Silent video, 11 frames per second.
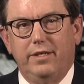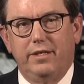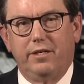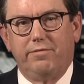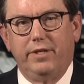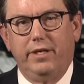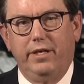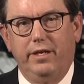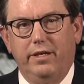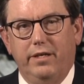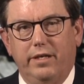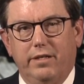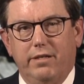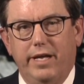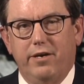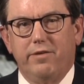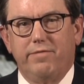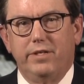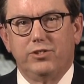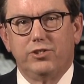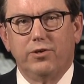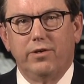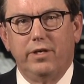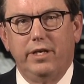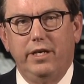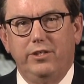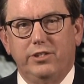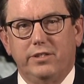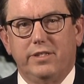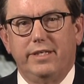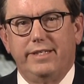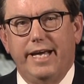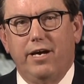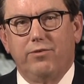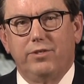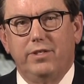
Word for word: of the cloud of uncertainty, just the doubt